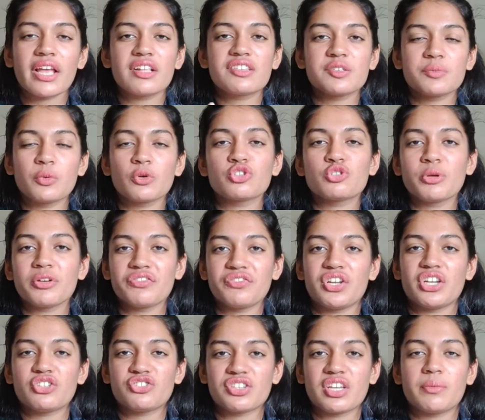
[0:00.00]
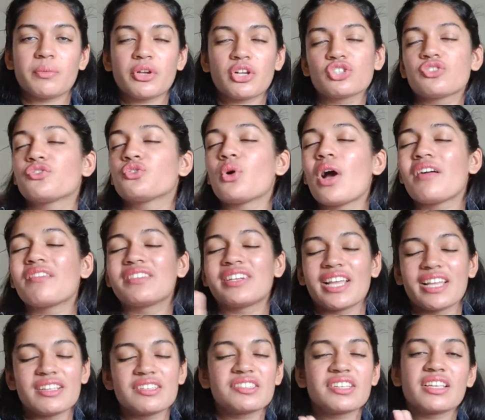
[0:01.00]
It's supposed to be fresh skin, because if you have
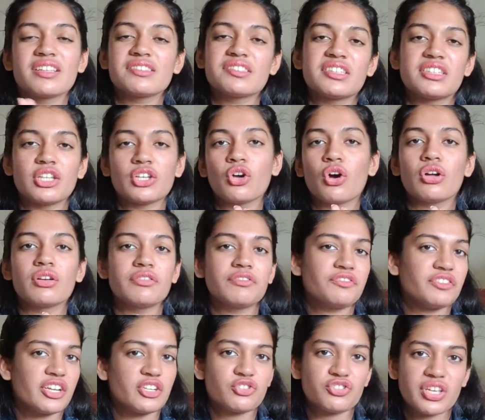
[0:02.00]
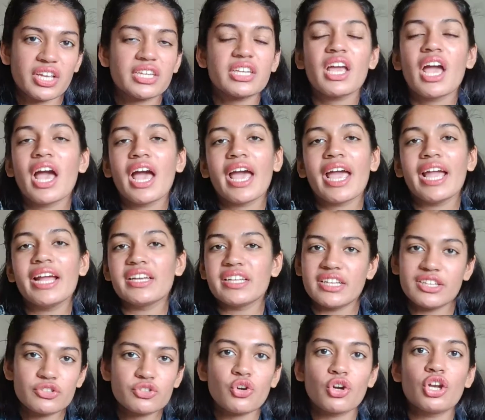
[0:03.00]
dead skin sitting on fresh skin, it
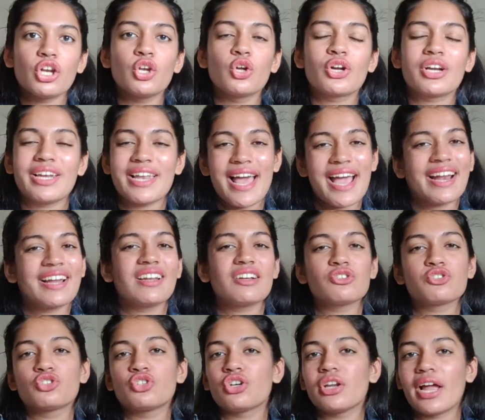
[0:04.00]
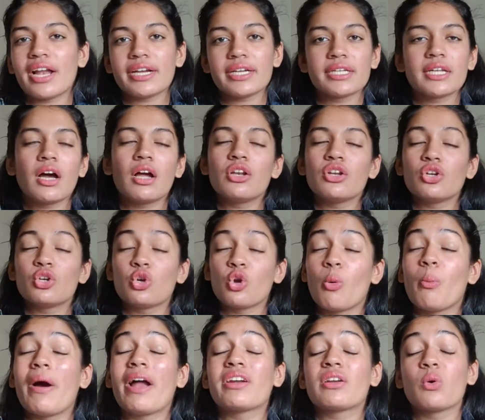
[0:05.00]
is going to look lackluster and dull
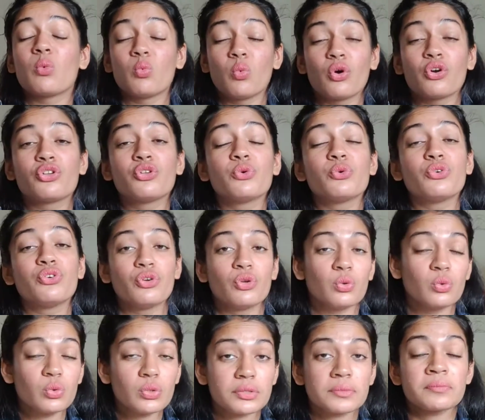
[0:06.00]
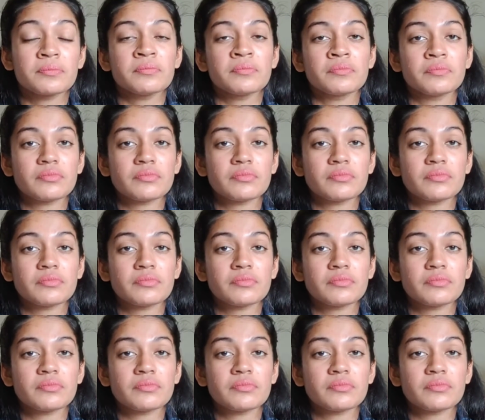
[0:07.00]
no matter what you